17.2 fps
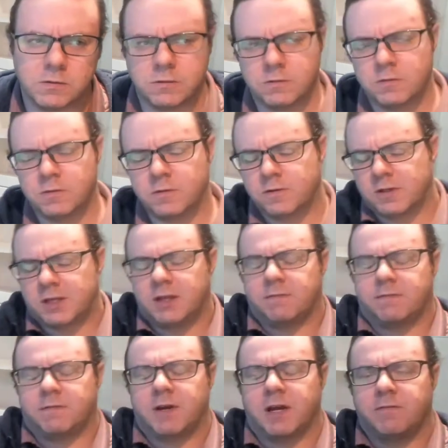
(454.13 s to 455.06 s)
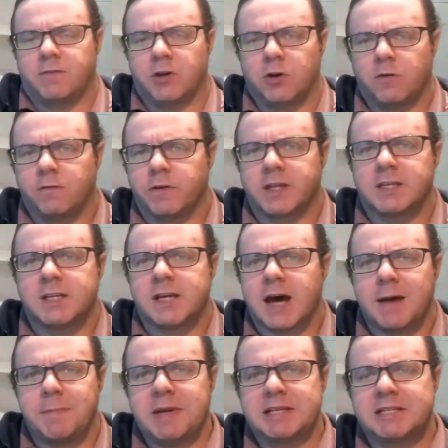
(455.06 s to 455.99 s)
Just to give kind of an
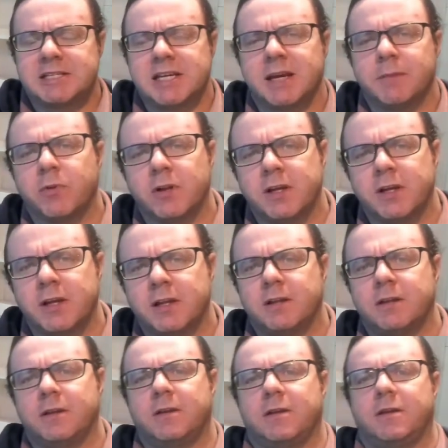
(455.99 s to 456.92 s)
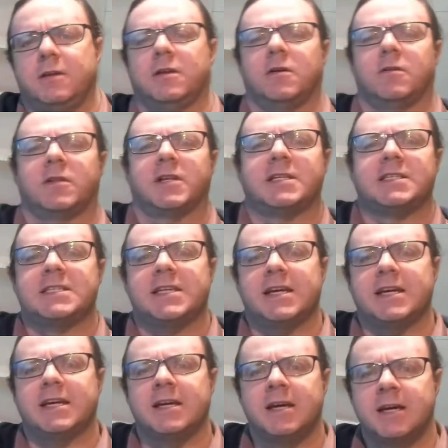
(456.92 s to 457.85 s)
over-the-top example, let's
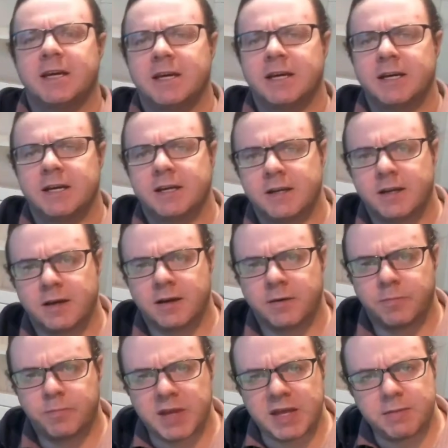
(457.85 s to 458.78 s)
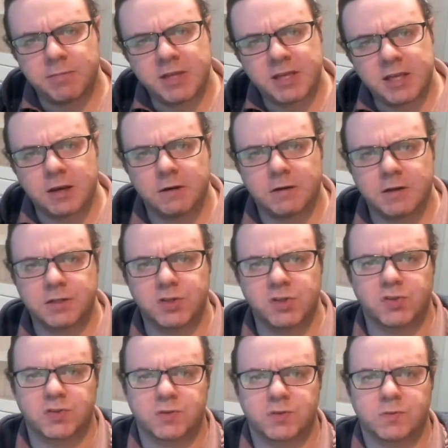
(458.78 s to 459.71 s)
say a baby carriage
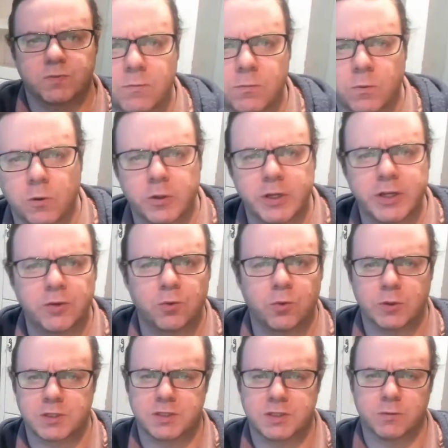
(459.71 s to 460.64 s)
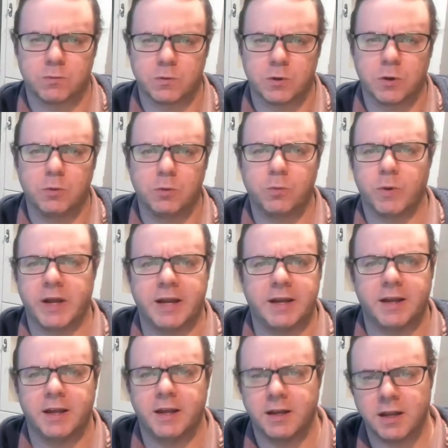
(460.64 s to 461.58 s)
is rolling towards the
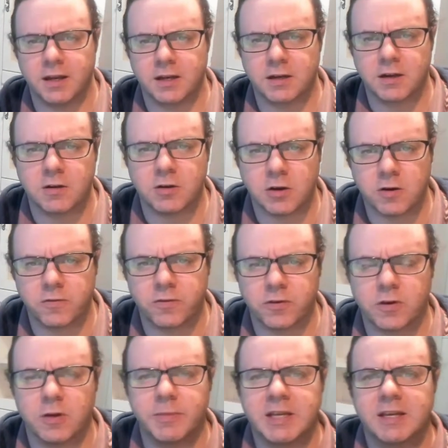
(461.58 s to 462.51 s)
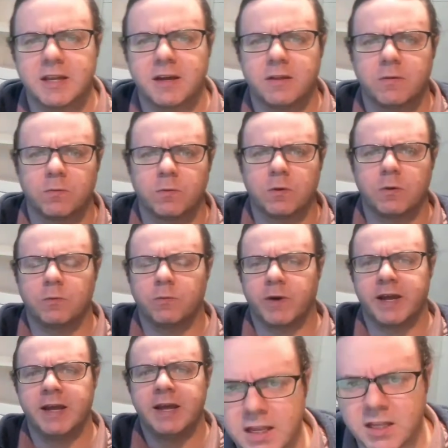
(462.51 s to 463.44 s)
roadway and cars are coming down the
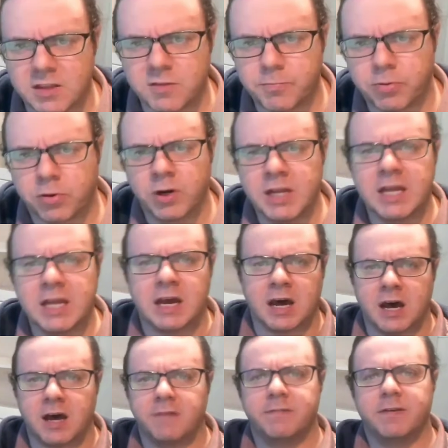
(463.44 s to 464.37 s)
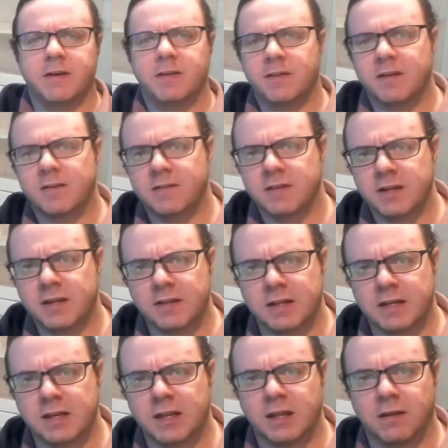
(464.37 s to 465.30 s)
roadway. It's pretty obvious, isn't it,
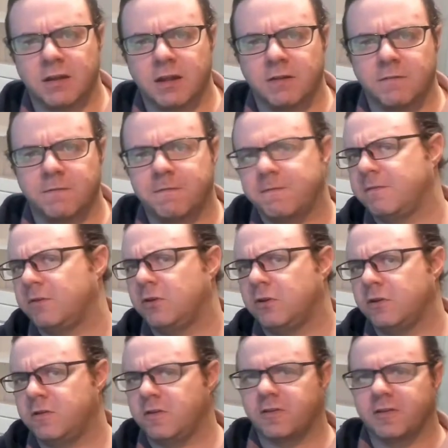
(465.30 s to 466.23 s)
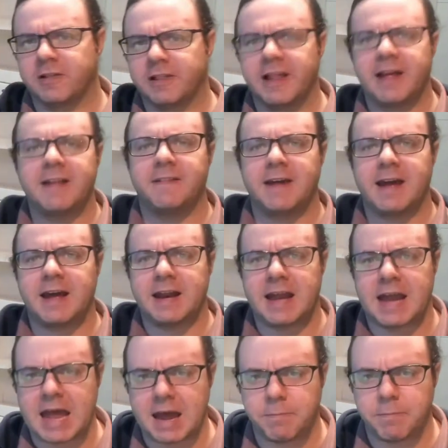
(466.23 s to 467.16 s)
that if you just let that
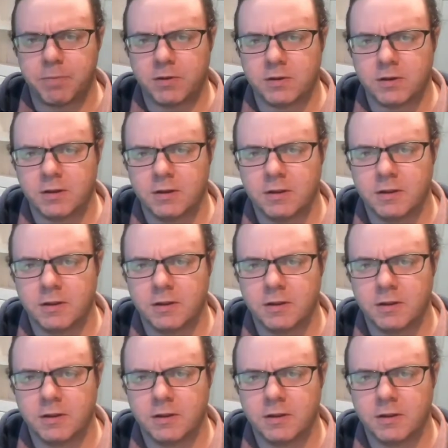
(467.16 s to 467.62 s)
happen,